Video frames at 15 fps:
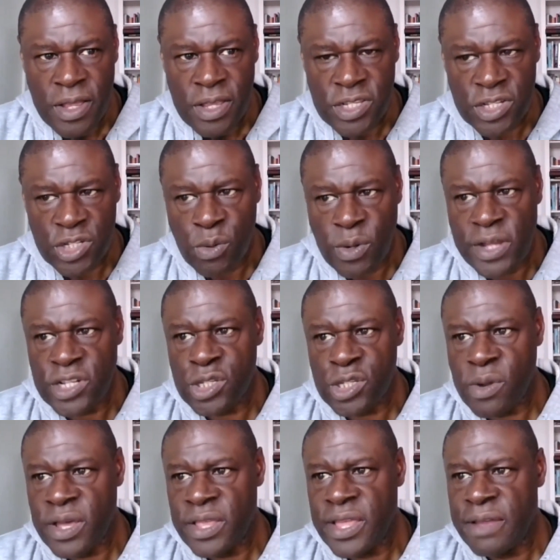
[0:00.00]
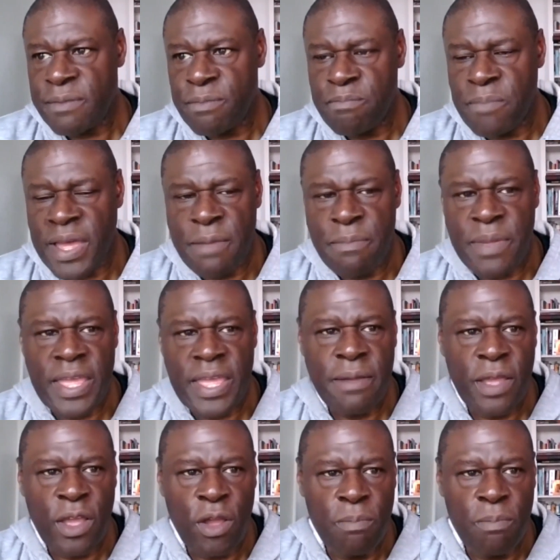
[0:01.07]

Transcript: situations where they'd maybe